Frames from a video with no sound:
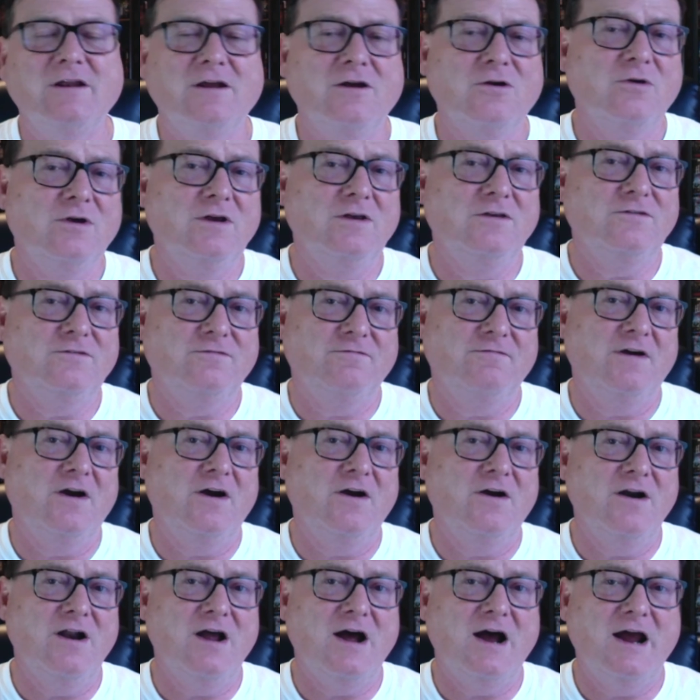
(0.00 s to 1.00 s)
degrees
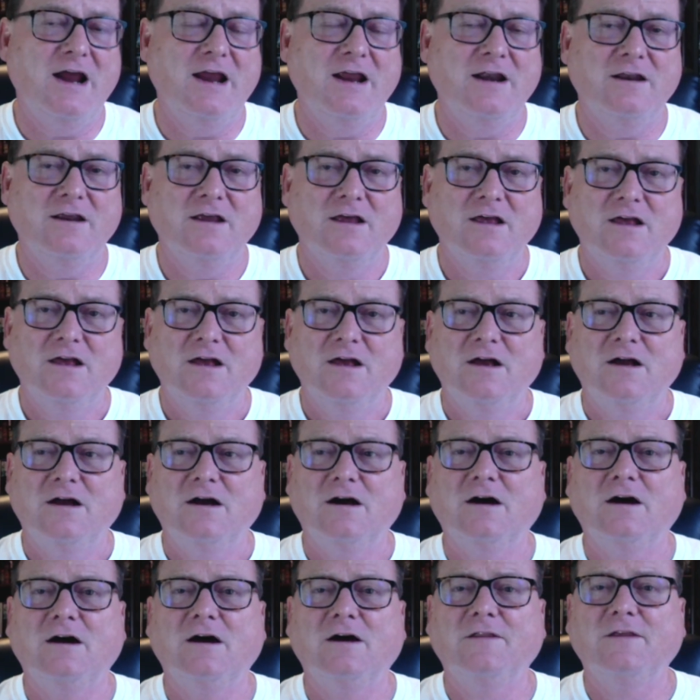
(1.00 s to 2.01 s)
Fahrenheit.
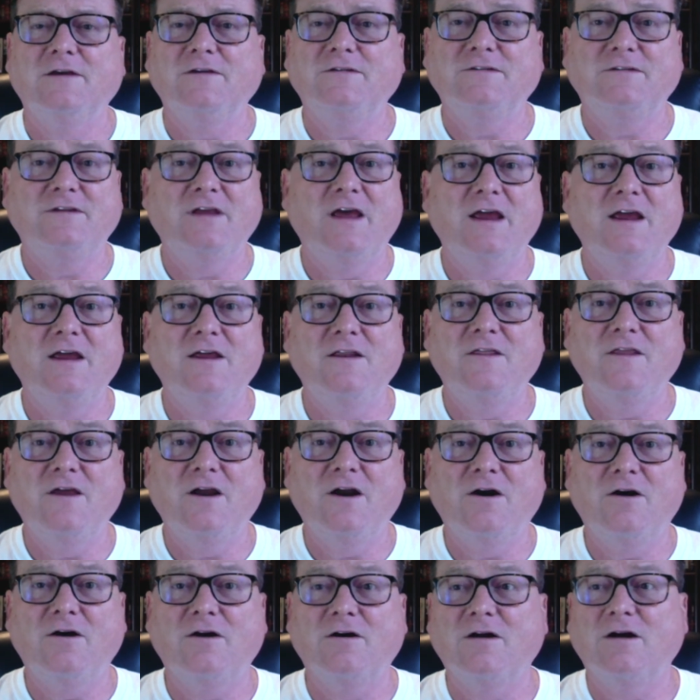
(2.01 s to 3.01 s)
They stay in
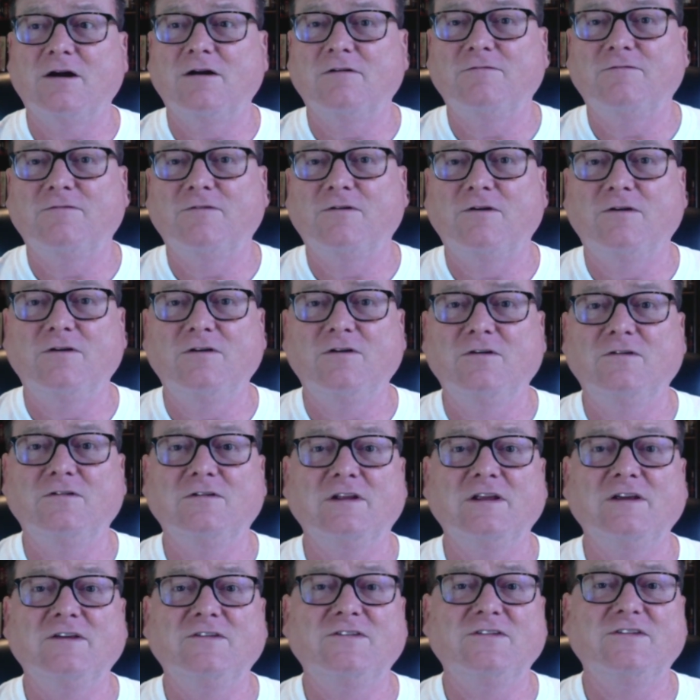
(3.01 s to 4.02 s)
there for
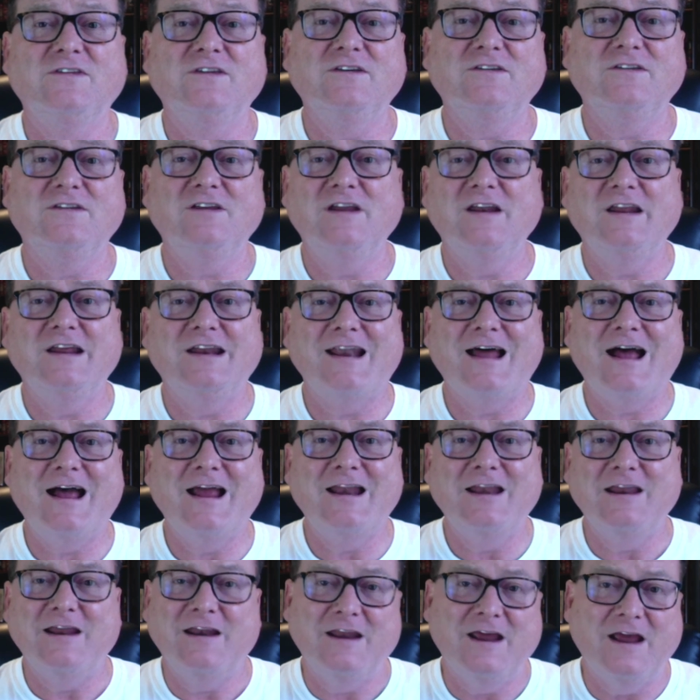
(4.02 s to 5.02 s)
usually 60 to
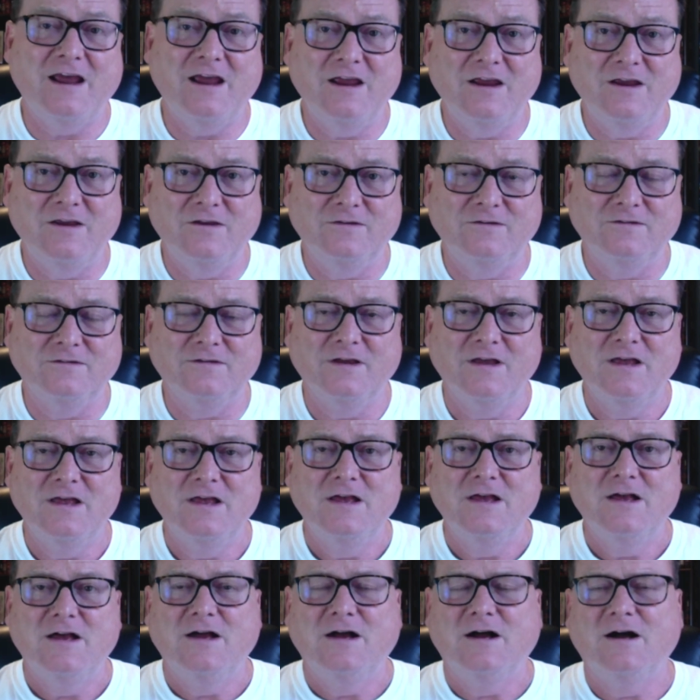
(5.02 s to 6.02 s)
90 days.
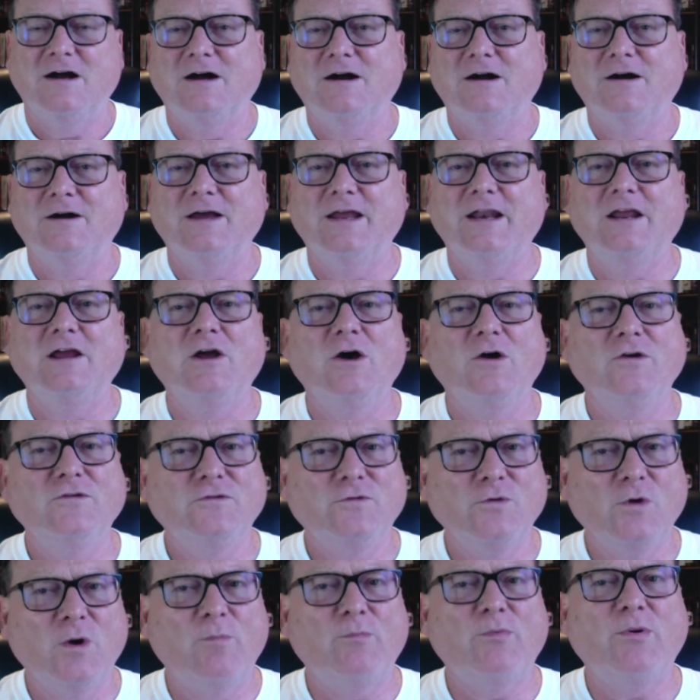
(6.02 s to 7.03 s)
And it goes
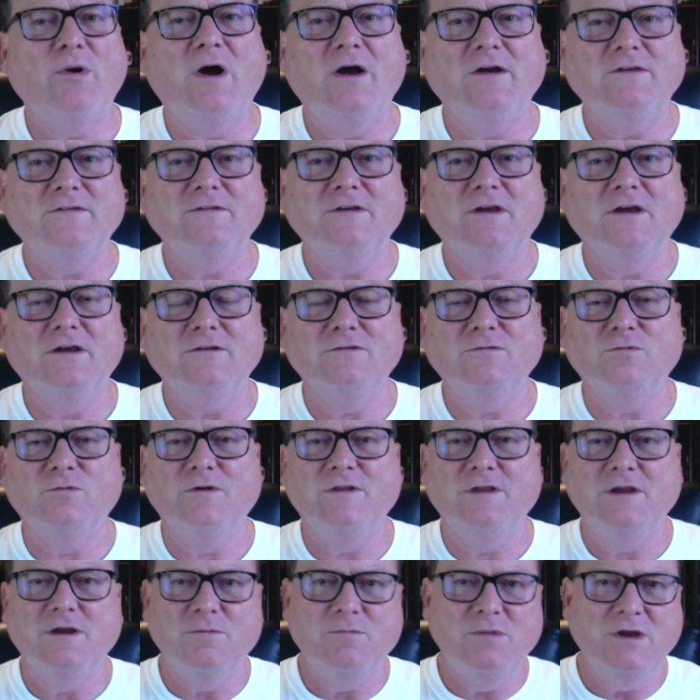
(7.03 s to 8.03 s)
through a process where
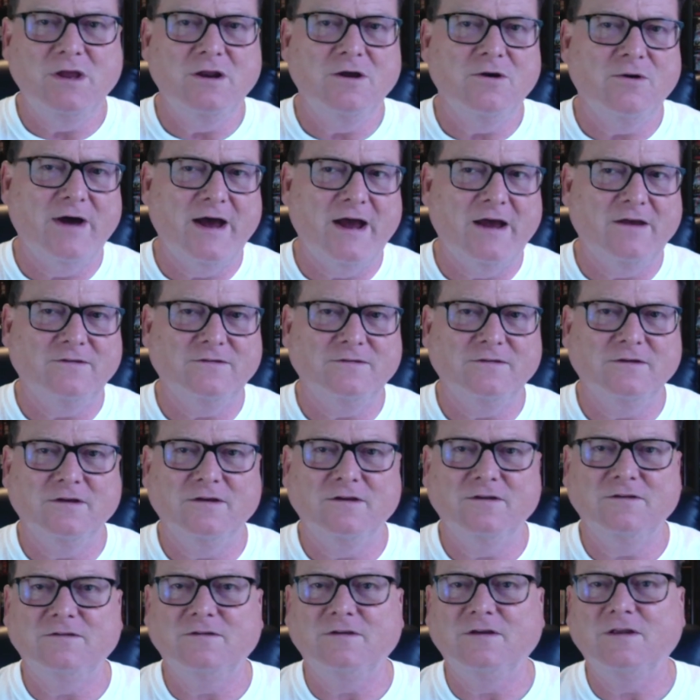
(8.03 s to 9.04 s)
the amino
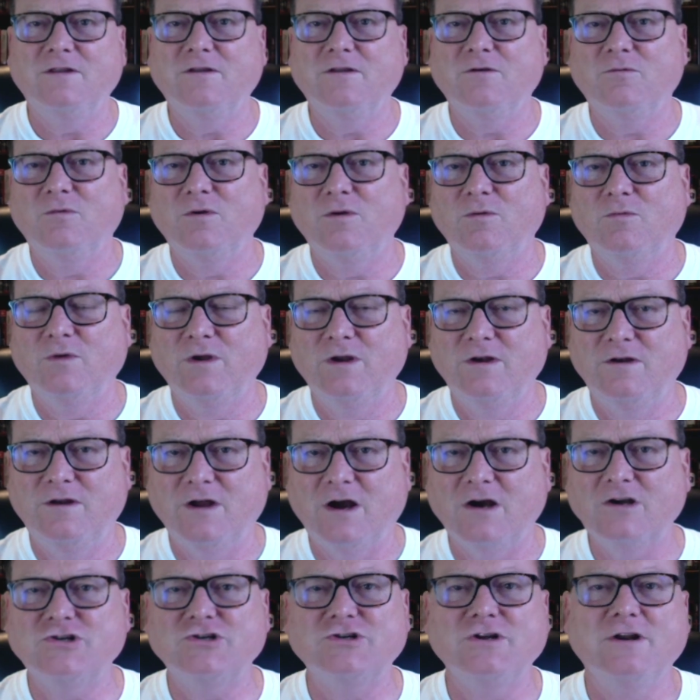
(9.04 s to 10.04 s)
acids and the
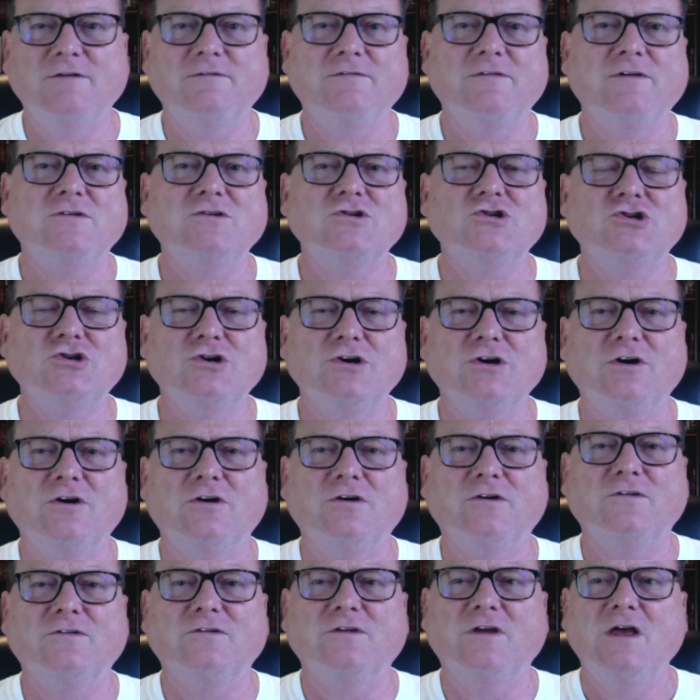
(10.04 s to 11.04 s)
reduction of the
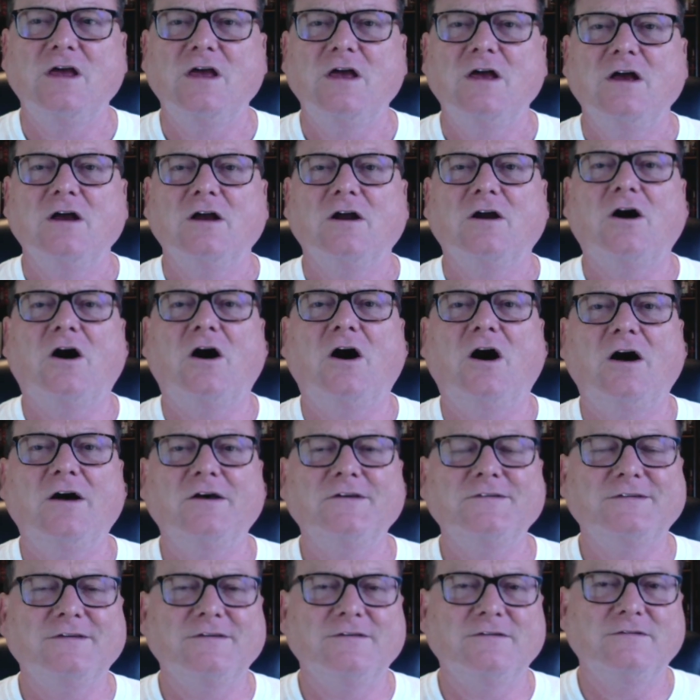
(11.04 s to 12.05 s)
sugars
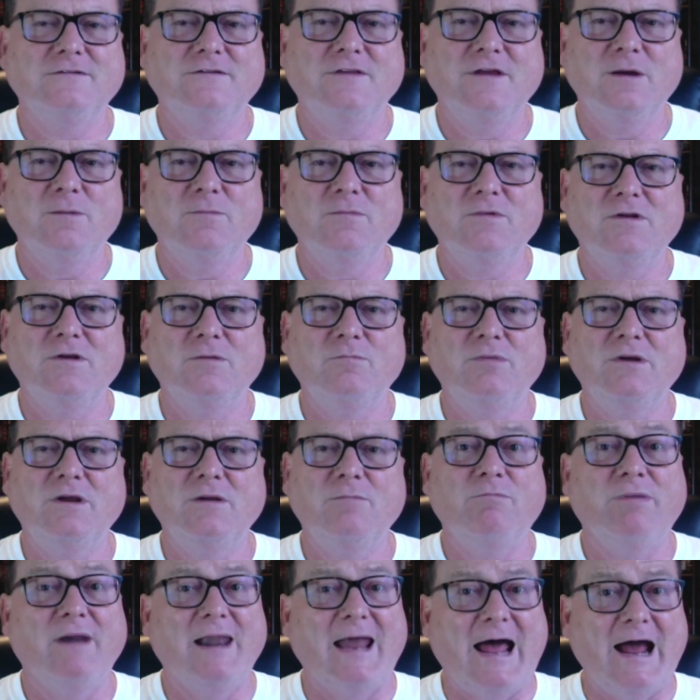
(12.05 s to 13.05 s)
causes them to be
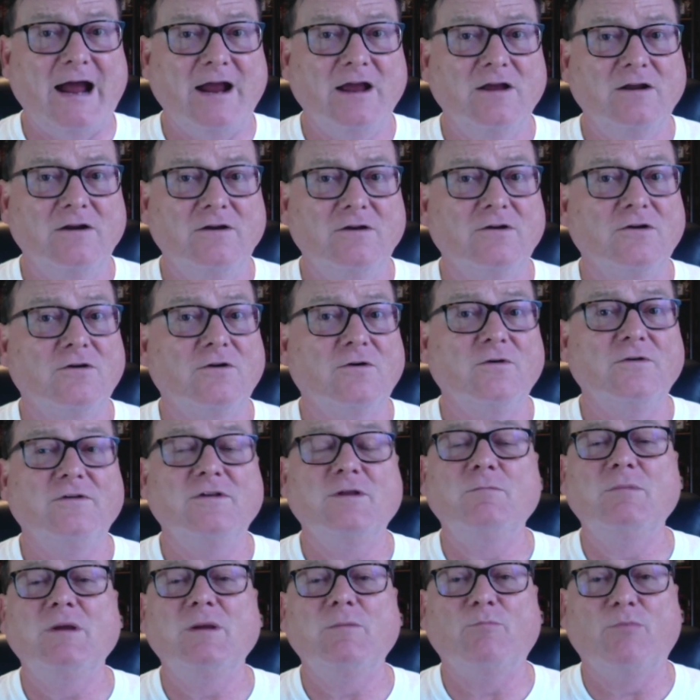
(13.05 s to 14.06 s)
blackened or
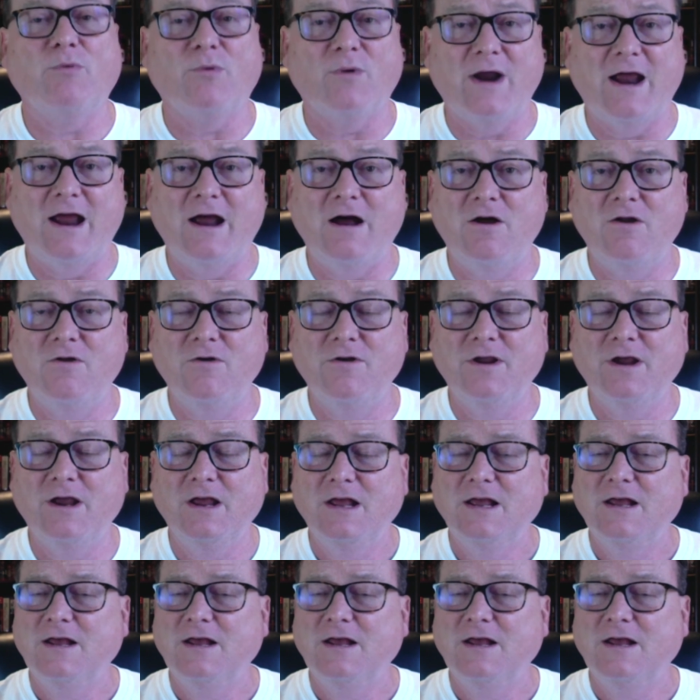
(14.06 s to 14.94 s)
to be browned.